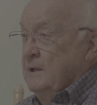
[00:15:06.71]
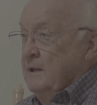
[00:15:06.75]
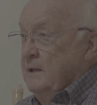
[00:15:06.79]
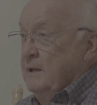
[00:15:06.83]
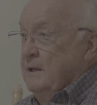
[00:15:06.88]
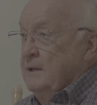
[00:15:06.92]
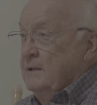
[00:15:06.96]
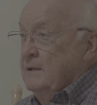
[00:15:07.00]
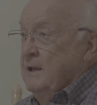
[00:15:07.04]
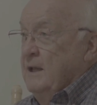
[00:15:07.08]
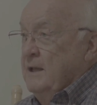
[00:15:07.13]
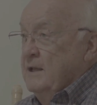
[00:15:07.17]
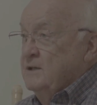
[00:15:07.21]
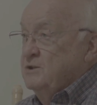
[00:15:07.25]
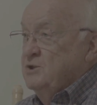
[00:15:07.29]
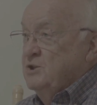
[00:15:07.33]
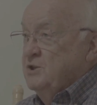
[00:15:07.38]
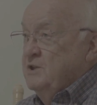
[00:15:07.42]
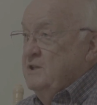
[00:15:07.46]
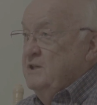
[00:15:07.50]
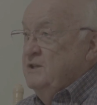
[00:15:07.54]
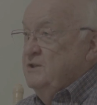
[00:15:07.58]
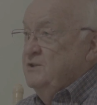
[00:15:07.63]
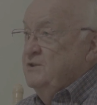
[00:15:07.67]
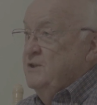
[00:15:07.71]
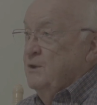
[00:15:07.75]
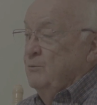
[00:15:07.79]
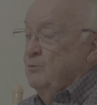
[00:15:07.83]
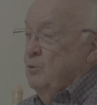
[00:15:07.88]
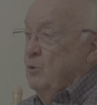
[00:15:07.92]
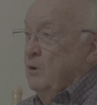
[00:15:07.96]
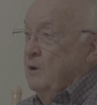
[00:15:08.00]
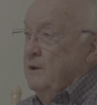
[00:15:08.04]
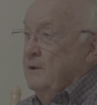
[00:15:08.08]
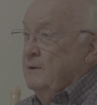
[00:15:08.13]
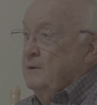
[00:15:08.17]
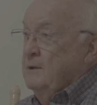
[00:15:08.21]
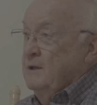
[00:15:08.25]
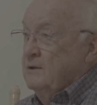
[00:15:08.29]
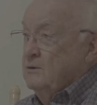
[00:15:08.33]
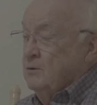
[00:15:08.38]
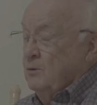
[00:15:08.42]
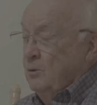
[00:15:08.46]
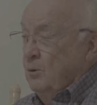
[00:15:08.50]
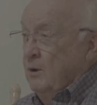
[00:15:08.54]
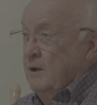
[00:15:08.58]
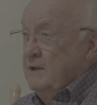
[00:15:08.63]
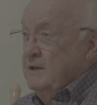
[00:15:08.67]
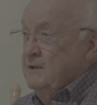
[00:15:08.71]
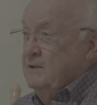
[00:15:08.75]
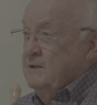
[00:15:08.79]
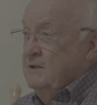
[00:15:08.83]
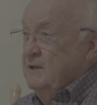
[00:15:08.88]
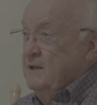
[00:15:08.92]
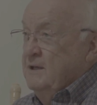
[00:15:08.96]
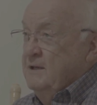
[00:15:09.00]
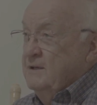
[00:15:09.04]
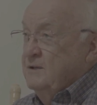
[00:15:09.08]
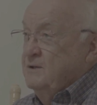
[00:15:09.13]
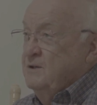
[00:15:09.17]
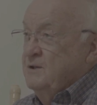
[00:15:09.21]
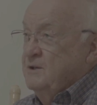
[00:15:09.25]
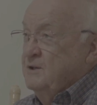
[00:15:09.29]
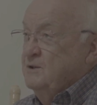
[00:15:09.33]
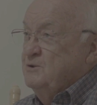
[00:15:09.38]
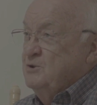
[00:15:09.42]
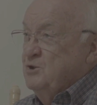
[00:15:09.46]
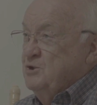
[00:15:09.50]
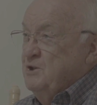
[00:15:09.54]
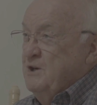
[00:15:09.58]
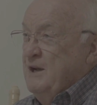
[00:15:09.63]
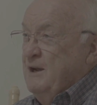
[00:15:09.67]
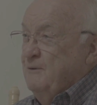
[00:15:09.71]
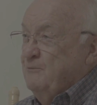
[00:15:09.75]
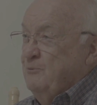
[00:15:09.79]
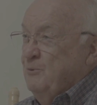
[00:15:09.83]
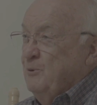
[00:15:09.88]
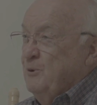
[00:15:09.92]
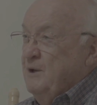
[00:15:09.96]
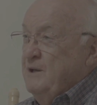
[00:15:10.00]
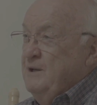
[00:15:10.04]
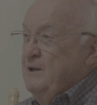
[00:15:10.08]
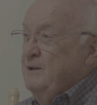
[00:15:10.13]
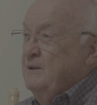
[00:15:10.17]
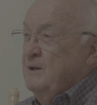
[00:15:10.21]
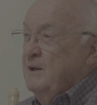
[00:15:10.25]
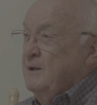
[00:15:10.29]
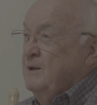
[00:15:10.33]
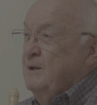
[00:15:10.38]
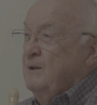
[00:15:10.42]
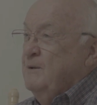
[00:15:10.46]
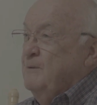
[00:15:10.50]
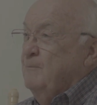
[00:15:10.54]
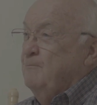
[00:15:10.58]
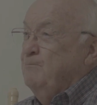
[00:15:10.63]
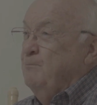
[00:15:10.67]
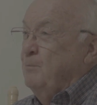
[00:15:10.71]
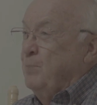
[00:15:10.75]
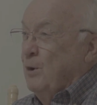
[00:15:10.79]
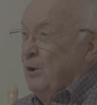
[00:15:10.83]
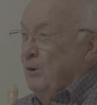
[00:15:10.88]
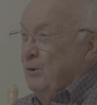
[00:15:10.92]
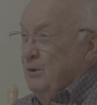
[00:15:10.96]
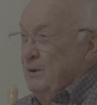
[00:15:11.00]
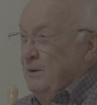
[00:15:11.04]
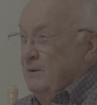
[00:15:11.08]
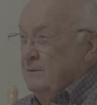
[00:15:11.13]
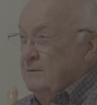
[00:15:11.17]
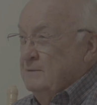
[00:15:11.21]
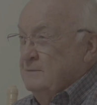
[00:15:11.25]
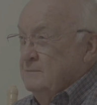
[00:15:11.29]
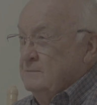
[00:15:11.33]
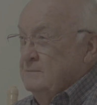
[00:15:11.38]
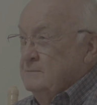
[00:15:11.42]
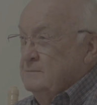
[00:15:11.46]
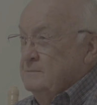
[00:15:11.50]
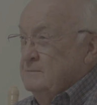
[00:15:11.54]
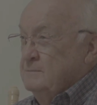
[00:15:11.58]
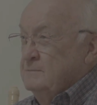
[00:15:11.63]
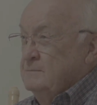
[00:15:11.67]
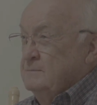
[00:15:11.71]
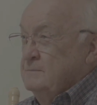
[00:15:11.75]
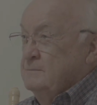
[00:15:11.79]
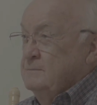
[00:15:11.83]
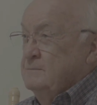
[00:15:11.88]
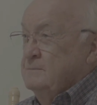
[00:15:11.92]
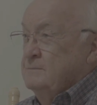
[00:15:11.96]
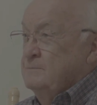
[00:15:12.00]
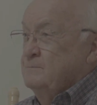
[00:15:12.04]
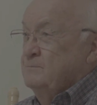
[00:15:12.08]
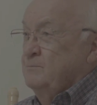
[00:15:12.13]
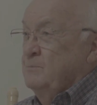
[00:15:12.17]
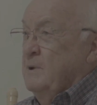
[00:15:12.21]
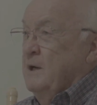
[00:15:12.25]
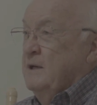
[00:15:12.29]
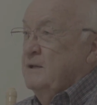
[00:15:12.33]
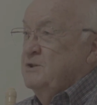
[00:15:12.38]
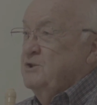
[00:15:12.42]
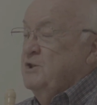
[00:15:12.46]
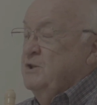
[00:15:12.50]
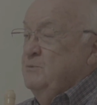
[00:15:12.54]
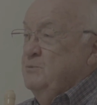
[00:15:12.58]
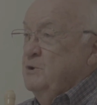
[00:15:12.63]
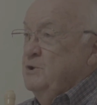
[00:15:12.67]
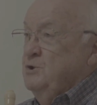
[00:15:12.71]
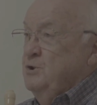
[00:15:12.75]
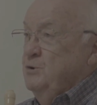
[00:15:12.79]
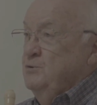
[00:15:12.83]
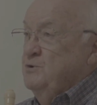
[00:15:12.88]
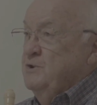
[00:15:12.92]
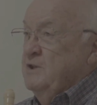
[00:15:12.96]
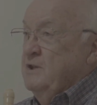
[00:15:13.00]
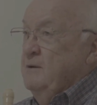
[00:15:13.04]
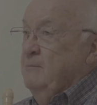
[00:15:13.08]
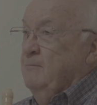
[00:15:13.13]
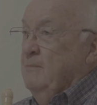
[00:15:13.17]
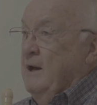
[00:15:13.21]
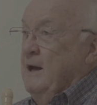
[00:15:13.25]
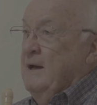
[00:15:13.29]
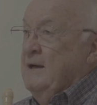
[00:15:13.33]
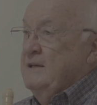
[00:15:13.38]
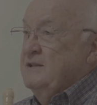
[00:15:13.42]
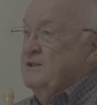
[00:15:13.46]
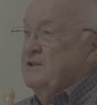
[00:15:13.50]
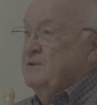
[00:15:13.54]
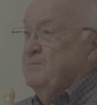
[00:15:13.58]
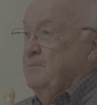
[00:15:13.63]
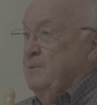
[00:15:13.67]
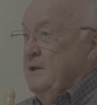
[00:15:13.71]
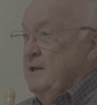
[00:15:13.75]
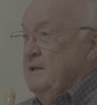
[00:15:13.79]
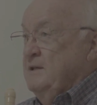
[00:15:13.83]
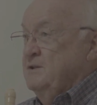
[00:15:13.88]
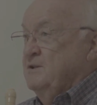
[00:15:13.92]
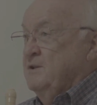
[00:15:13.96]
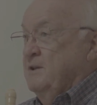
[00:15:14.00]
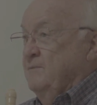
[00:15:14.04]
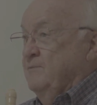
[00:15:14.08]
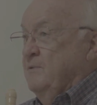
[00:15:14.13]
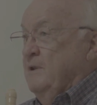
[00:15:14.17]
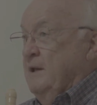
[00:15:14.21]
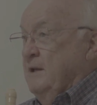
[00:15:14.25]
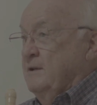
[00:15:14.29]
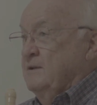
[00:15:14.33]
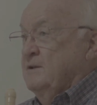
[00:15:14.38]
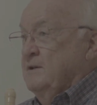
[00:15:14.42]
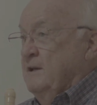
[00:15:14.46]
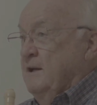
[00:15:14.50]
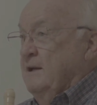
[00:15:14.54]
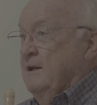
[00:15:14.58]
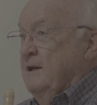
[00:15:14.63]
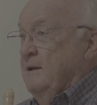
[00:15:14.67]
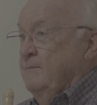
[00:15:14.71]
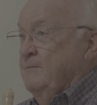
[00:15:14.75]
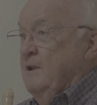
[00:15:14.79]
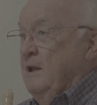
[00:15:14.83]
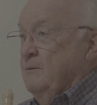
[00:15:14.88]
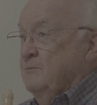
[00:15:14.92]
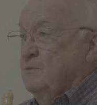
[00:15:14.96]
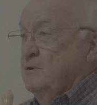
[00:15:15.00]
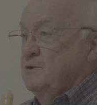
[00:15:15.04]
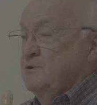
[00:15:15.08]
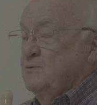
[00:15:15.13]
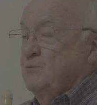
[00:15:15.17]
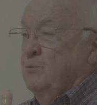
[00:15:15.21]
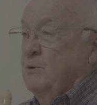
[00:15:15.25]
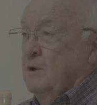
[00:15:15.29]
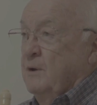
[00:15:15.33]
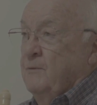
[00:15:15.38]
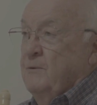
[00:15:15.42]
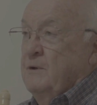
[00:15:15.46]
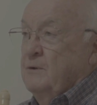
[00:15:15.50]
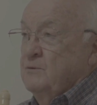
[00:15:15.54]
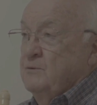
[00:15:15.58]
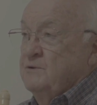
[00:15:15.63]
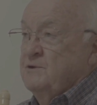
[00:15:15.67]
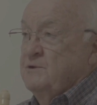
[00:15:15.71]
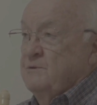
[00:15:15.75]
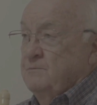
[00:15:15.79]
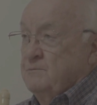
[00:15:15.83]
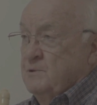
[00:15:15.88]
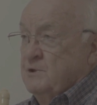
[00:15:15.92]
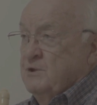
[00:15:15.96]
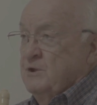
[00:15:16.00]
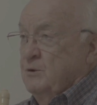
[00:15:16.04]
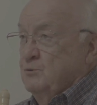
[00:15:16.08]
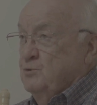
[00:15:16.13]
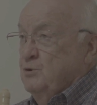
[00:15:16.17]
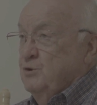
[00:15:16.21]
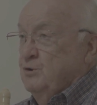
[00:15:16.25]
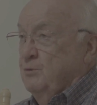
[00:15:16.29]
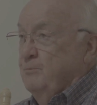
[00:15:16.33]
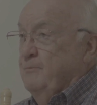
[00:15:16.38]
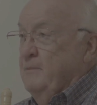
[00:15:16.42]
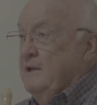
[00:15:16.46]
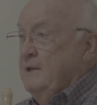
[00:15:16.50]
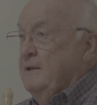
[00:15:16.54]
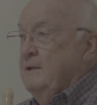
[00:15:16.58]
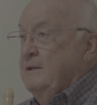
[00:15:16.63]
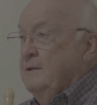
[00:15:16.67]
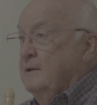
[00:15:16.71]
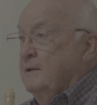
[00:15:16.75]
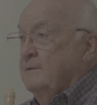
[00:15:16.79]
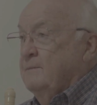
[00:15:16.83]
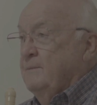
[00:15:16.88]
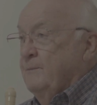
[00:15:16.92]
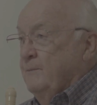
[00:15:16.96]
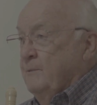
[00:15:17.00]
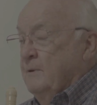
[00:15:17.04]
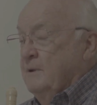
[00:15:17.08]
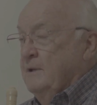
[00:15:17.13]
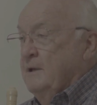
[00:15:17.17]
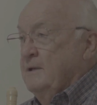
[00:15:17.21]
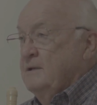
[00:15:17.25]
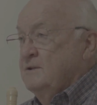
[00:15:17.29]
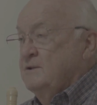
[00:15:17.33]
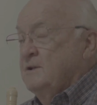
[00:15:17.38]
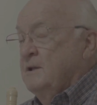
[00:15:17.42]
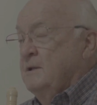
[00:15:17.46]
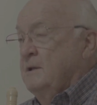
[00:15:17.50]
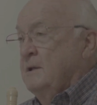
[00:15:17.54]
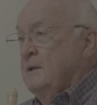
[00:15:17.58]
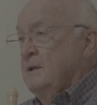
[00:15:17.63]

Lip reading: And she's the one that cranked it into Jeffrey Burton. By she was using MySpace at that time. That was one of those social media things.